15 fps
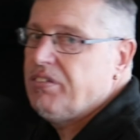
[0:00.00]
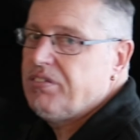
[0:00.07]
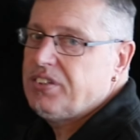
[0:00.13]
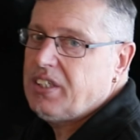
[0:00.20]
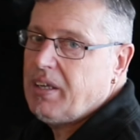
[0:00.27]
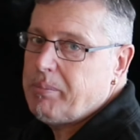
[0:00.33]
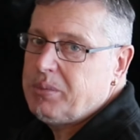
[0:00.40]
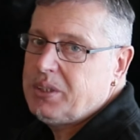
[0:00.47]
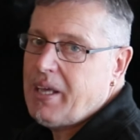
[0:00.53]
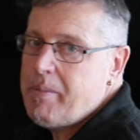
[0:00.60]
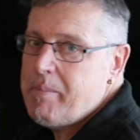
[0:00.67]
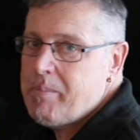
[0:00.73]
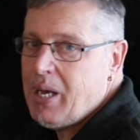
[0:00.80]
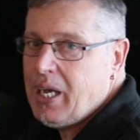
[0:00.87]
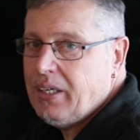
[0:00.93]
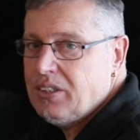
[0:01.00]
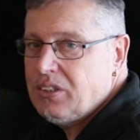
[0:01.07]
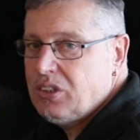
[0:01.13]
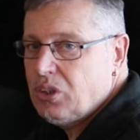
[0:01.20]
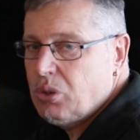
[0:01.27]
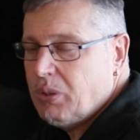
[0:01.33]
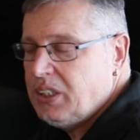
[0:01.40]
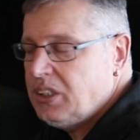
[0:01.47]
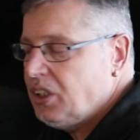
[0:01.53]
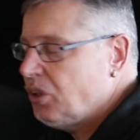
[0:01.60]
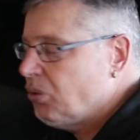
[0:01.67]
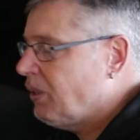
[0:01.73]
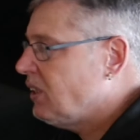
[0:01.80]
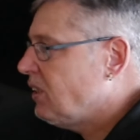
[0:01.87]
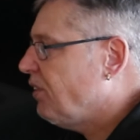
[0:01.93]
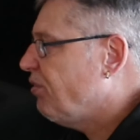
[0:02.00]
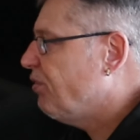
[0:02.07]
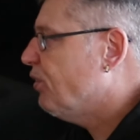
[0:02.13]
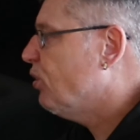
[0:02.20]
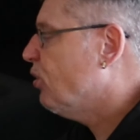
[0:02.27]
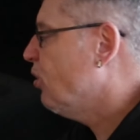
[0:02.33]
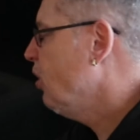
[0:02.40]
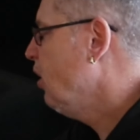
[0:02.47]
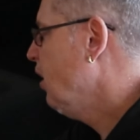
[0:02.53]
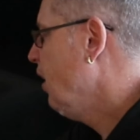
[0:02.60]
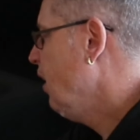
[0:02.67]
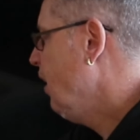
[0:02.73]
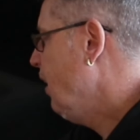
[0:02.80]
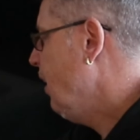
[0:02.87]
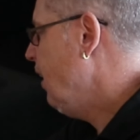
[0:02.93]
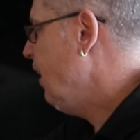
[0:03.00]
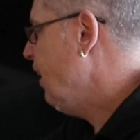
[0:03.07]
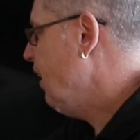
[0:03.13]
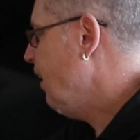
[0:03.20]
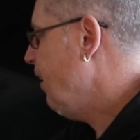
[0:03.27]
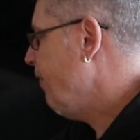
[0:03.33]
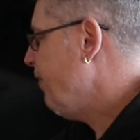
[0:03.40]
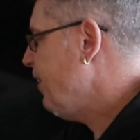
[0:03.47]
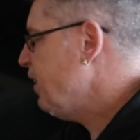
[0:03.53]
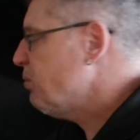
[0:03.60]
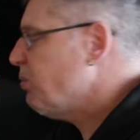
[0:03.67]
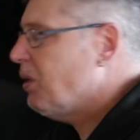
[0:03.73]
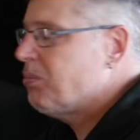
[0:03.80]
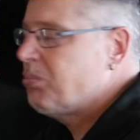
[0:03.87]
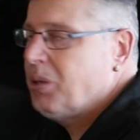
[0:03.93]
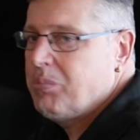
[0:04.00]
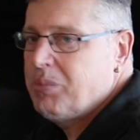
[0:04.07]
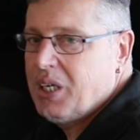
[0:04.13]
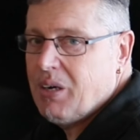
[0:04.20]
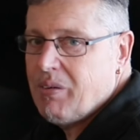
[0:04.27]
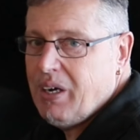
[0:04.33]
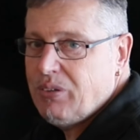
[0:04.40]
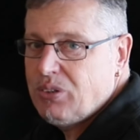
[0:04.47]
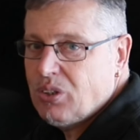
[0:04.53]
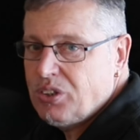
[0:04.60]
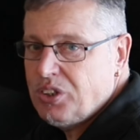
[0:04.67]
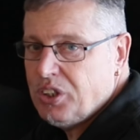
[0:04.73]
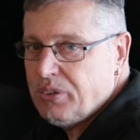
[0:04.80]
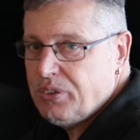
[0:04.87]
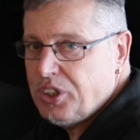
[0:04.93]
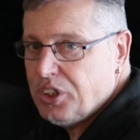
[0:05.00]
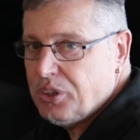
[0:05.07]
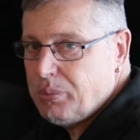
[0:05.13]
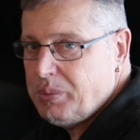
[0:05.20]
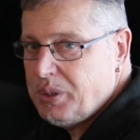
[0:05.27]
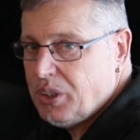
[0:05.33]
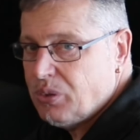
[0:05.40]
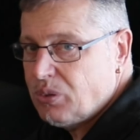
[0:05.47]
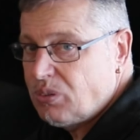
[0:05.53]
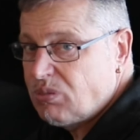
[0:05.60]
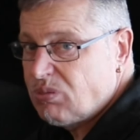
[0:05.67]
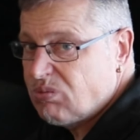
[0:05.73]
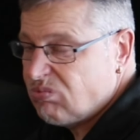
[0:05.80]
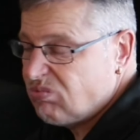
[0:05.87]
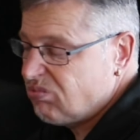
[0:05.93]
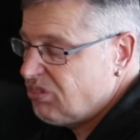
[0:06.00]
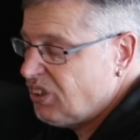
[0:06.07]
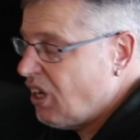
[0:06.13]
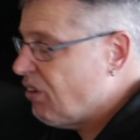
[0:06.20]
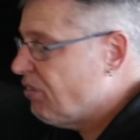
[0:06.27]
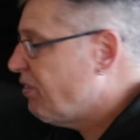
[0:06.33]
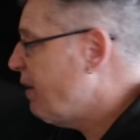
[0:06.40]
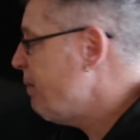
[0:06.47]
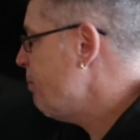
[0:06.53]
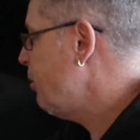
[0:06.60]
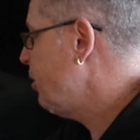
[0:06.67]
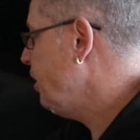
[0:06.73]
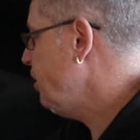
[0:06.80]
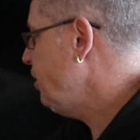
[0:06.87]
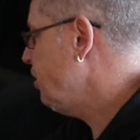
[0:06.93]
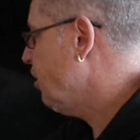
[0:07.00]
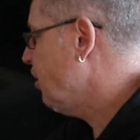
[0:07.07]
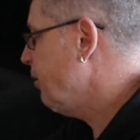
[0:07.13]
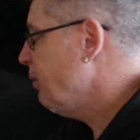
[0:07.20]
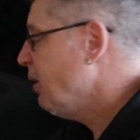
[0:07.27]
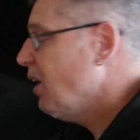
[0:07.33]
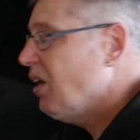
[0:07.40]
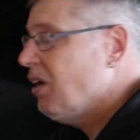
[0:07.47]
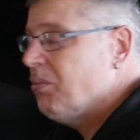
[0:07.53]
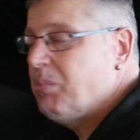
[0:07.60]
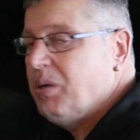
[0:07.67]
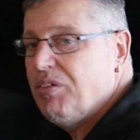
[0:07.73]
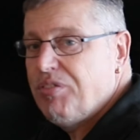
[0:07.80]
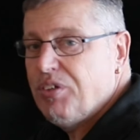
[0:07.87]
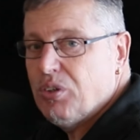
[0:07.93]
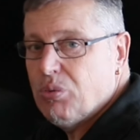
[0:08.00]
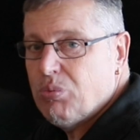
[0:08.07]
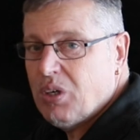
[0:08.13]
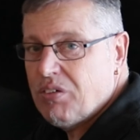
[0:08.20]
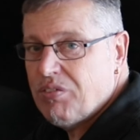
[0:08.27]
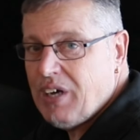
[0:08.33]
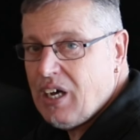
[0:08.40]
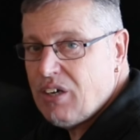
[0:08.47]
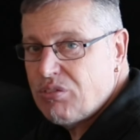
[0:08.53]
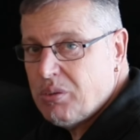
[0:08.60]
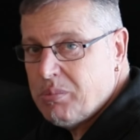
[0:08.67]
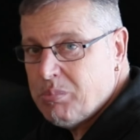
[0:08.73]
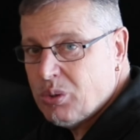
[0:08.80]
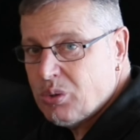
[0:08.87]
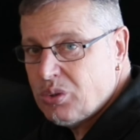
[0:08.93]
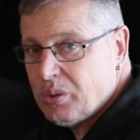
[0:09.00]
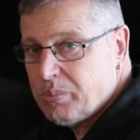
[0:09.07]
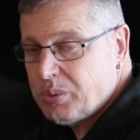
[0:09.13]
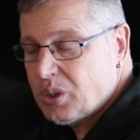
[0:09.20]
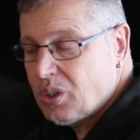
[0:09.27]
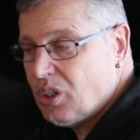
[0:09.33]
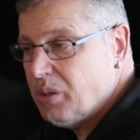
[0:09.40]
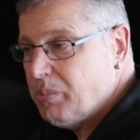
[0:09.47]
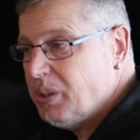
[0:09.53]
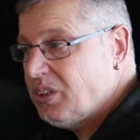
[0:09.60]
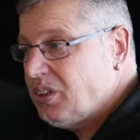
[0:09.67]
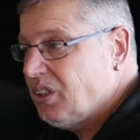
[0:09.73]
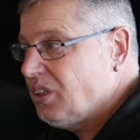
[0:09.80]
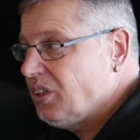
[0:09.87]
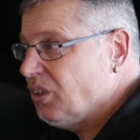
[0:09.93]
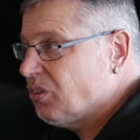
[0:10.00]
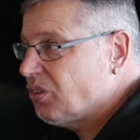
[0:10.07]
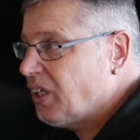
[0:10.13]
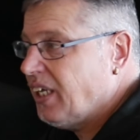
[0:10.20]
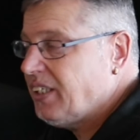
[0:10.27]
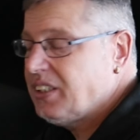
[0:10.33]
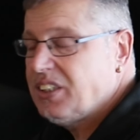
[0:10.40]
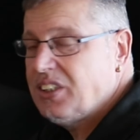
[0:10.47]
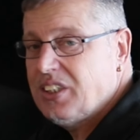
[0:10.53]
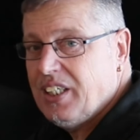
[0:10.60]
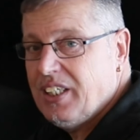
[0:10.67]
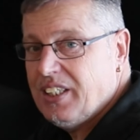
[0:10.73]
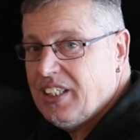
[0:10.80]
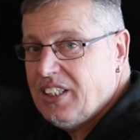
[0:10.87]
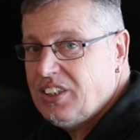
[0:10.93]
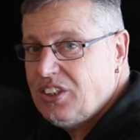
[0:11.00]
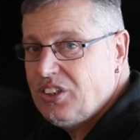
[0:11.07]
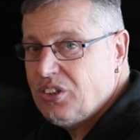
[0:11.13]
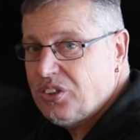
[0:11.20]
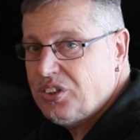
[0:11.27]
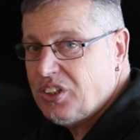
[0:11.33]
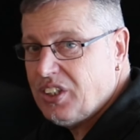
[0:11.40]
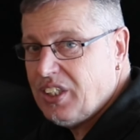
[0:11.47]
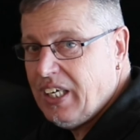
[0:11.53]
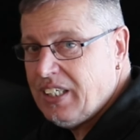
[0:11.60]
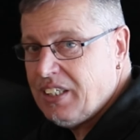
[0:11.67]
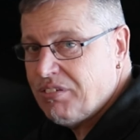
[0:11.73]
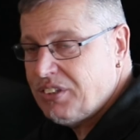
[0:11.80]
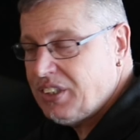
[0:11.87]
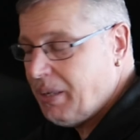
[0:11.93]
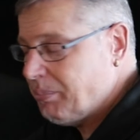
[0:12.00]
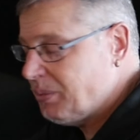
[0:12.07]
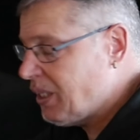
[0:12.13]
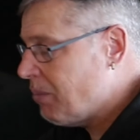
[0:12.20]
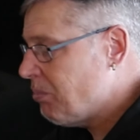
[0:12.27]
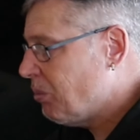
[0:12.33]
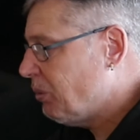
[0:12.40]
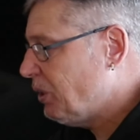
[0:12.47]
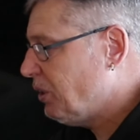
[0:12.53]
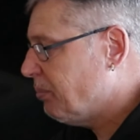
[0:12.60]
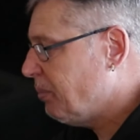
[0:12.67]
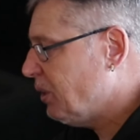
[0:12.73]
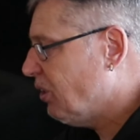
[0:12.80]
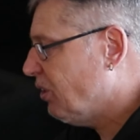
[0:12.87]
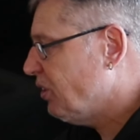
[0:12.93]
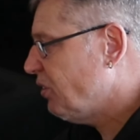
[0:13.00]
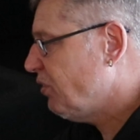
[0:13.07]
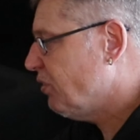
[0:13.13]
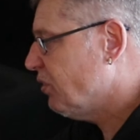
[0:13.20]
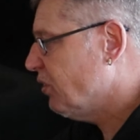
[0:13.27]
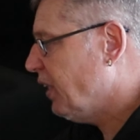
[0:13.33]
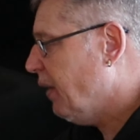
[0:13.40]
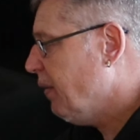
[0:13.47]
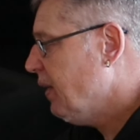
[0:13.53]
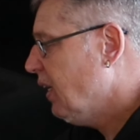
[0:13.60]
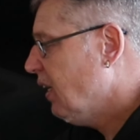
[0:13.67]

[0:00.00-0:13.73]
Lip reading: of September 2024. This won't probably go out on YouTube till November-ish time, but if you're one of our Rumble subscribers, you'll get to see this just at the end of September, which will be nice for you,